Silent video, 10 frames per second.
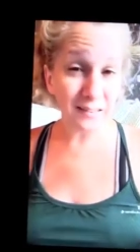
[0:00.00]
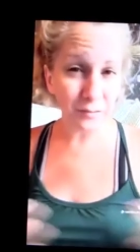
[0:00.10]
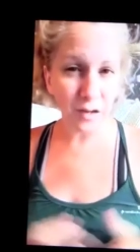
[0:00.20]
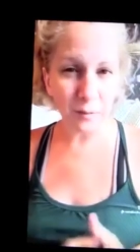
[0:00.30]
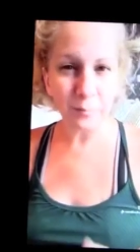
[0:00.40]

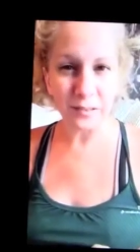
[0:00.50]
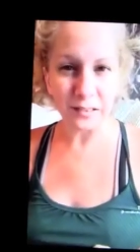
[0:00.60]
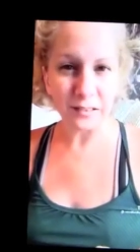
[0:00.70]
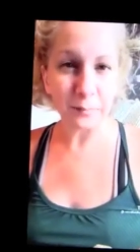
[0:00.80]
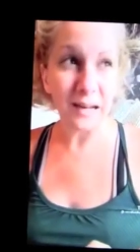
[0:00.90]
companies,
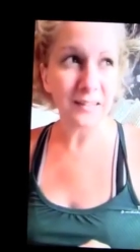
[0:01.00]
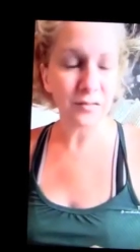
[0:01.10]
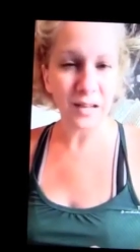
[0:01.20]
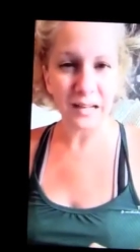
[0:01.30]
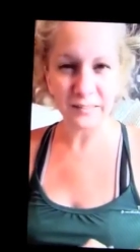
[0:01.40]
massive
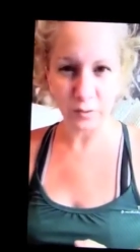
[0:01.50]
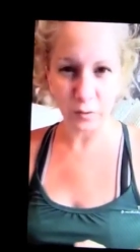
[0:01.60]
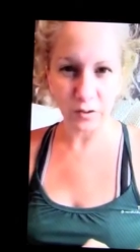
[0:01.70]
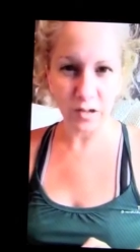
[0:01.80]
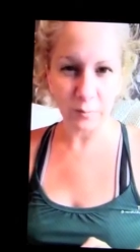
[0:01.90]
gas and oil
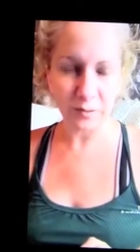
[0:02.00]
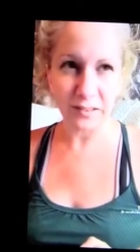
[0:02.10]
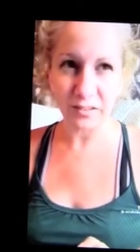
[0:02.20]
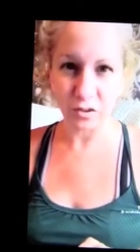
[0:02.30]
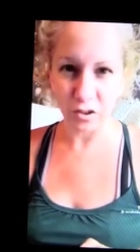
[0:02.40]
companies, are
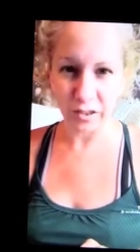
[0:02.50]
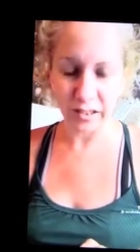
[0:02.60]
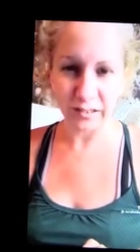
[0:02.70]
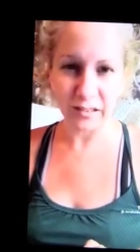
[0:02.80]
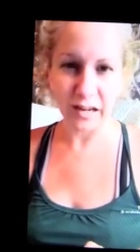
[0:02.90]
looking to
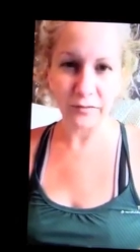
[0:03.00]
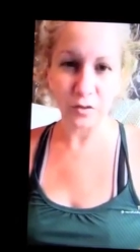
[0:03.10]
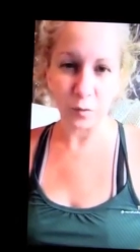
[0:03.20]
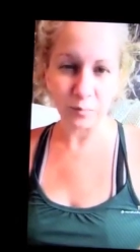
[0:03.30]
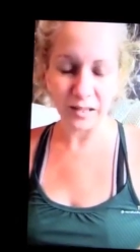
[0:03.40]
have to
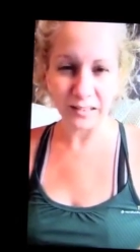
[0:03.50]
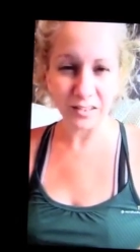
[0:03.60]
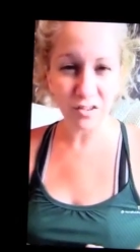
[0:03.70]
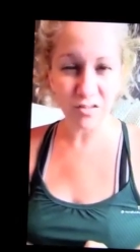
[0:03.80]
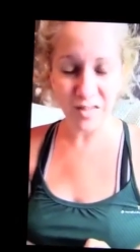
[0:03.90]
replace
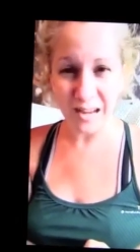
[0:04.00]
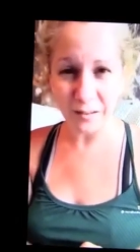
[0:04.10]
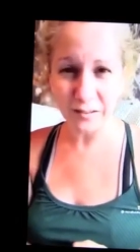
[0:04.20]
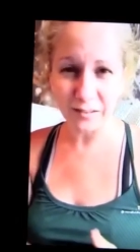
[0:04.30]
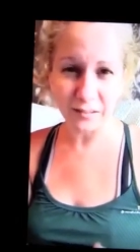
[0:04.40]

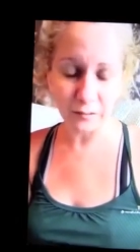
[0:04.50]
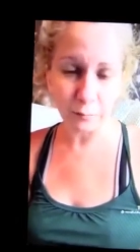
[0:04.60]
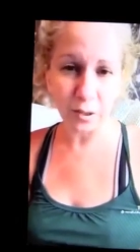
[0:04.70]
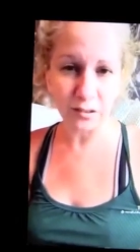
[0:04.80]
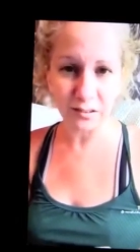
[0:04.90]
thousands of
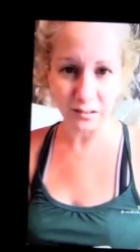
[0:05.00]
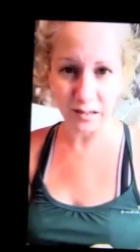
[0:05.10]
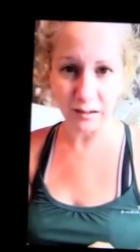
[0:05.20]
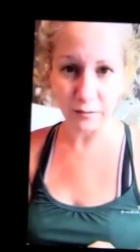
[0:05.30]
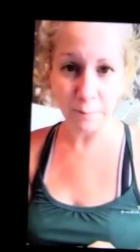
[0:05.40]

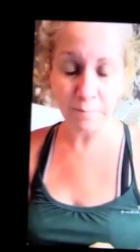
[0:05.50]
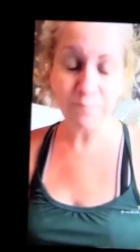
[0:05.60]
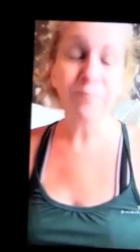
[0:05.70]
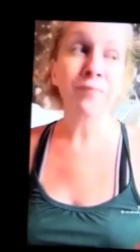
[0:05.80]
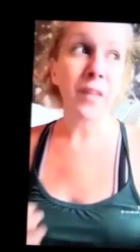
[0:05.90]
personnel.
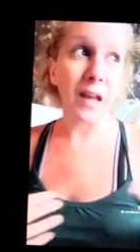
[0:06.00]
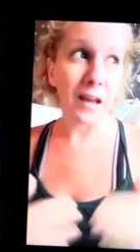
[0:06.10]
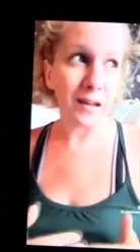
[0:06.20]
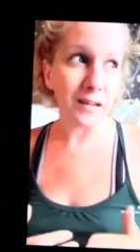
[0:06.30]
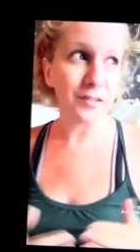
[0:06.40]

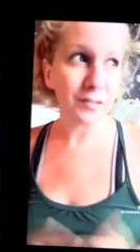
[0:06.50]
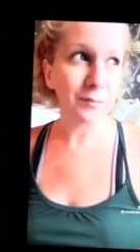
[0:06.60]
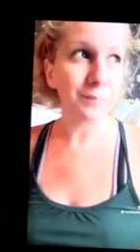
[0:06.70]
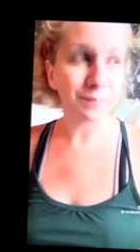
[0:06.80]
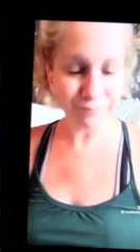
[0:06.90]
And
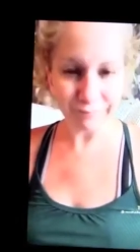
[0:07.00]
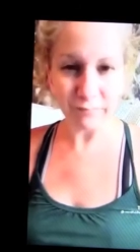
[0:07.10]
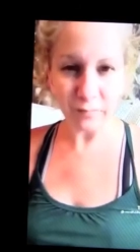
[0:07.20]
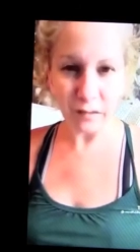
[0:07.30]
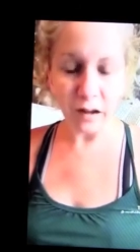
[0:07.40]

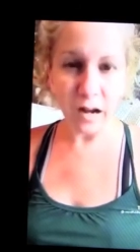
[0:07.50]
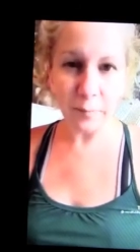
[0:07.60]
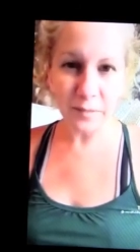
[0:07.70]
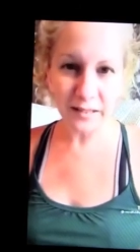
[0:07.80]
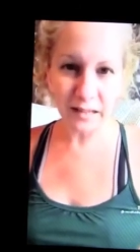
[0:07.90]
I'm in
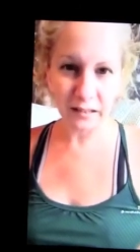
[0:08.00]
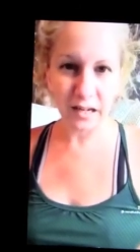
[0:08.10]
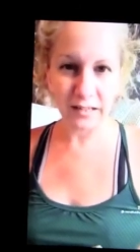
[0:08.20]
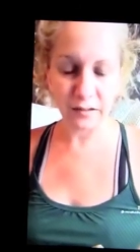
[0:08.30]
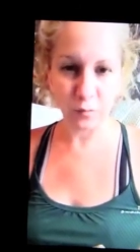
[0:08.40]
that line of
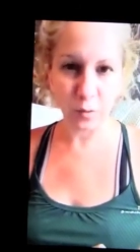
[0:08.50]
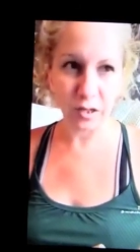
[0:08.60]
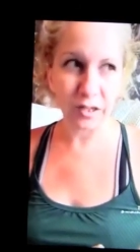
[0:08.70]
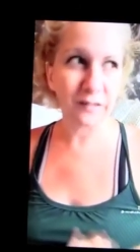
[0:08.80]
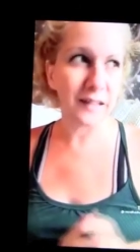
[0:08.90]
work
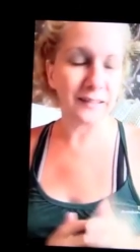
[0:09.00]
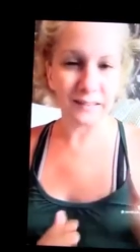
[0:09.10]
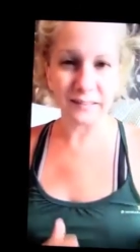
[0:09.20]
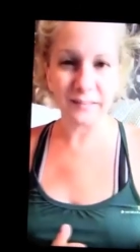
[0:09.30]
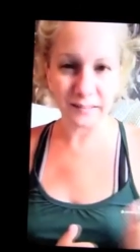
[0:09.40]
that does the
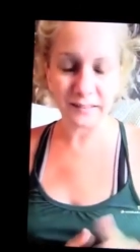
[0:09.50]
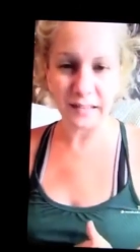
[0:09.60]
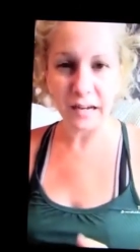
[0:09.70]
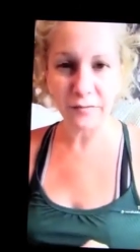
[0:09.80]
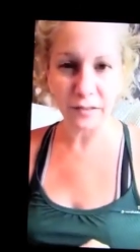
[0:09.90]

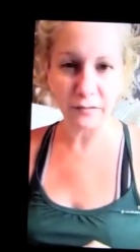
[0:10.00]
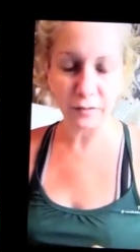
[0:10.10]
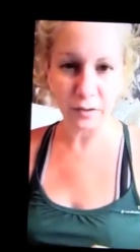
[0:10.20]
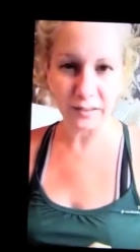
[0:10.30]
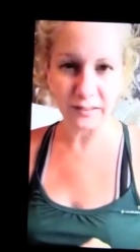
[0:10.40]
staffing for
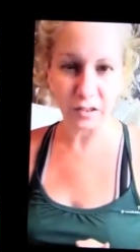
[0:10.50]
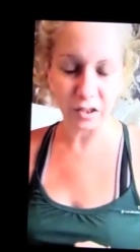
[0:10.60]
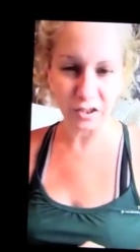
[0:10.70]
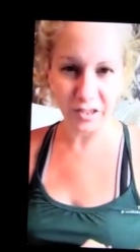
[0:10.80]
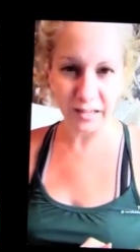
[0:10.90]
these large
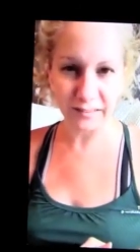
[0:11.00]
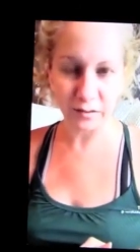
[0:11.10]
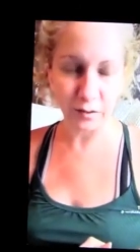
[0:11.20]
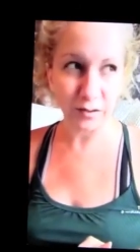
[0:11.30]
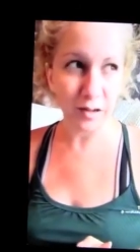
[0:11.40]
gas and oil
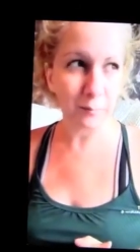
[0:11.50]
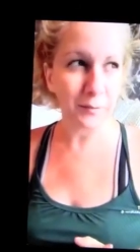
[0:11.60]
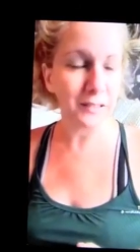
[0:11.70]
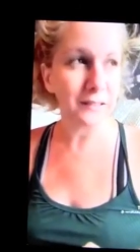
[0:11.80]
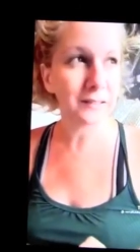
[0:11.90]
companies.